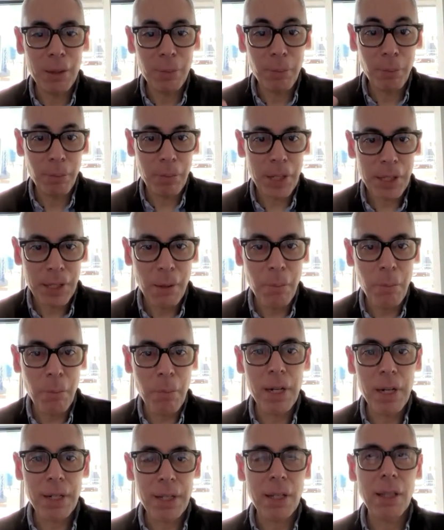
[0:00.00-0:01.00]
it's
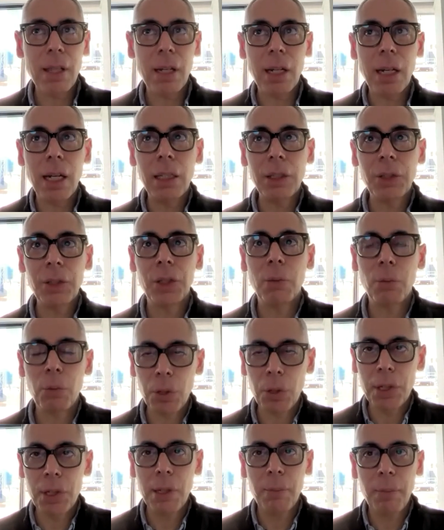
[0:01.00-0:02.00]
immersed in their culture, which
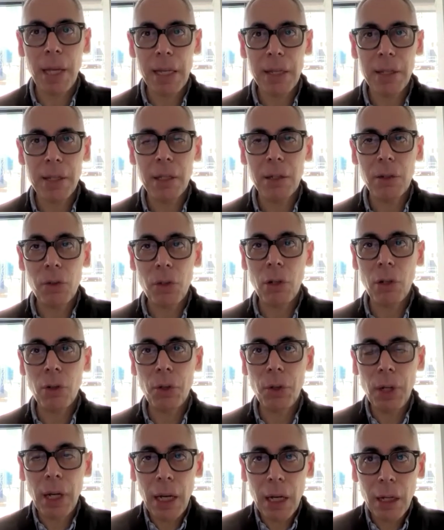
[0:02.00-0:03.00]
is amazing. So you
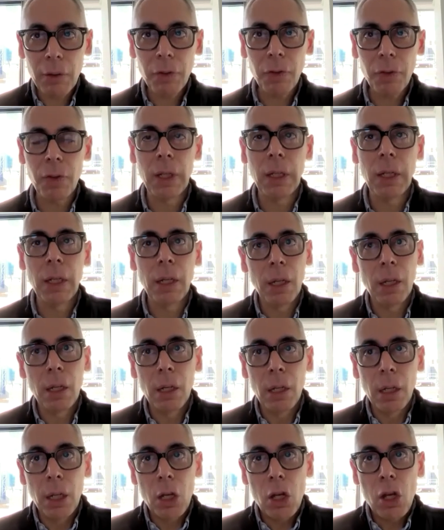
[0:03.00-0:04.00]
have
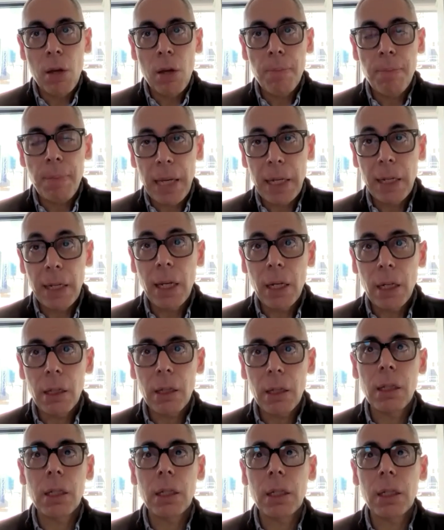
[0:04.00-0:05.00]
many
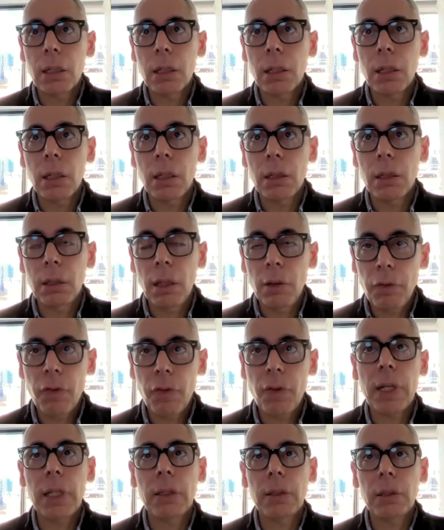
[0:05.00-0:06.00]
other
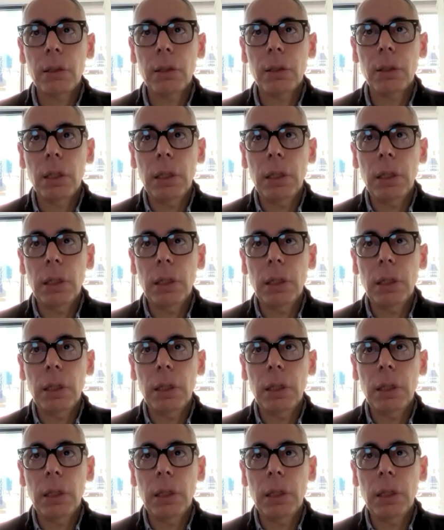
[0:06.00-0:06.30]
different